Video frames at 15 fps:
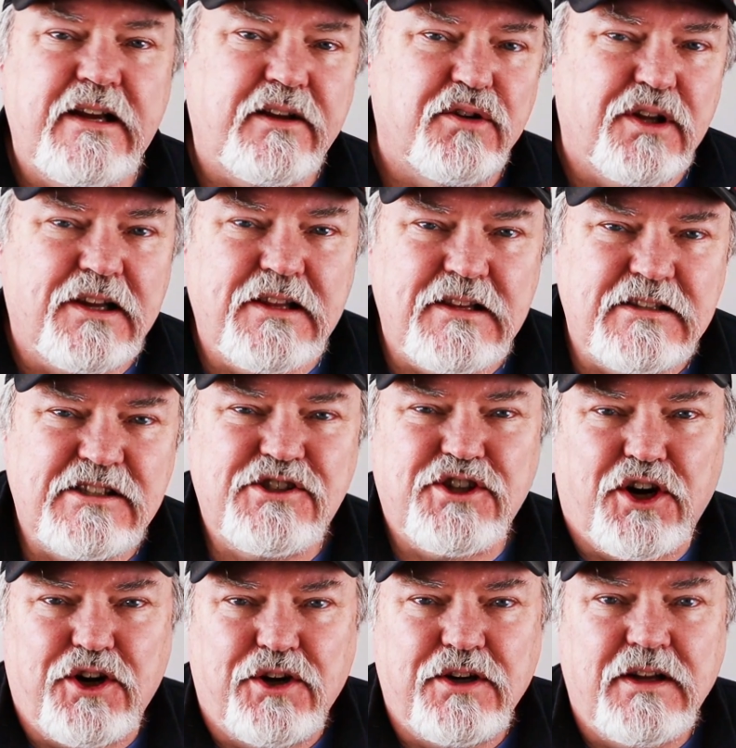Take a look at this
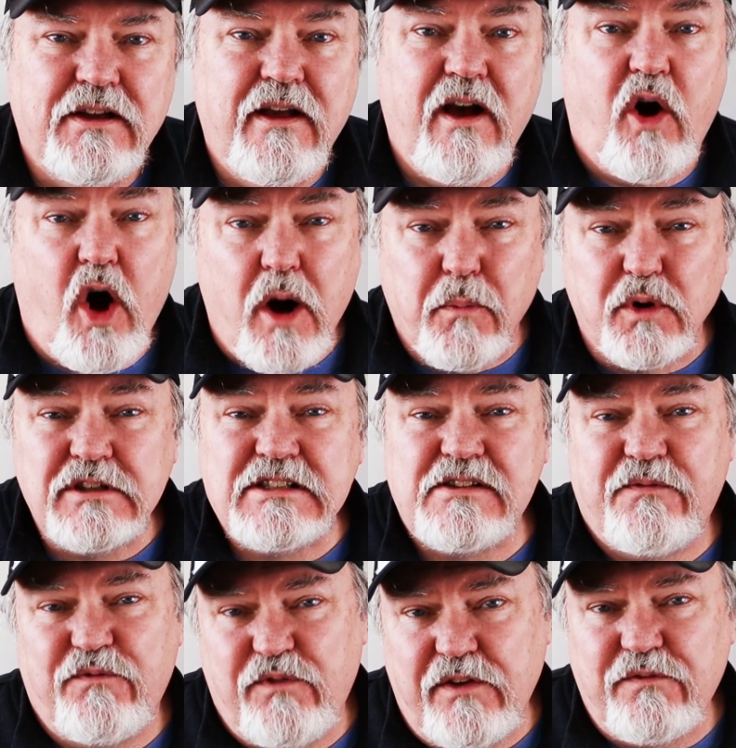chart. Almost
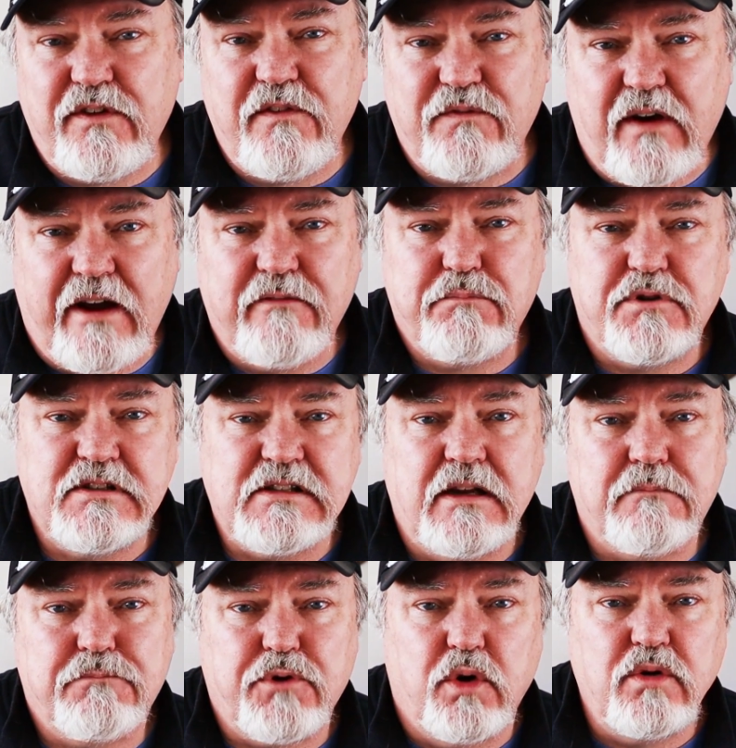
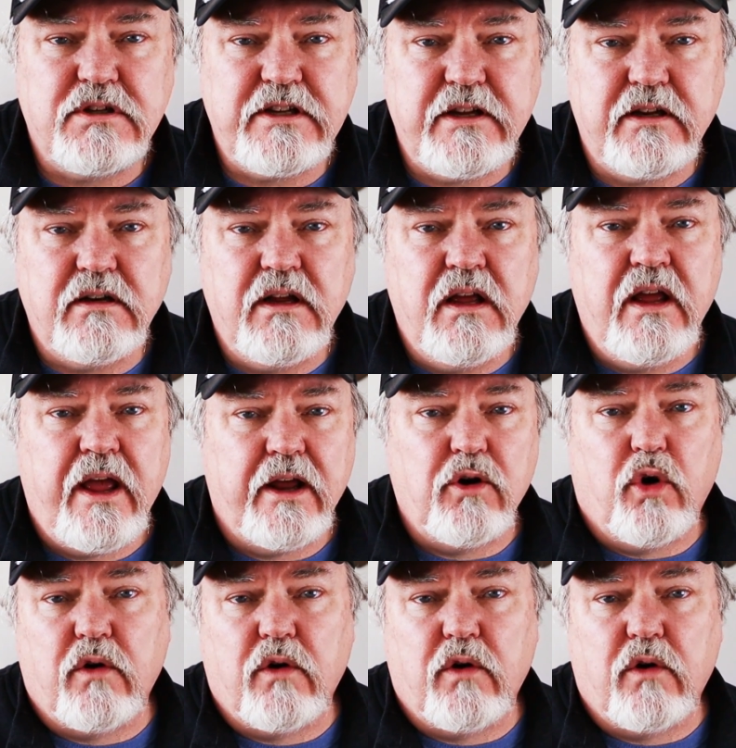55% protein and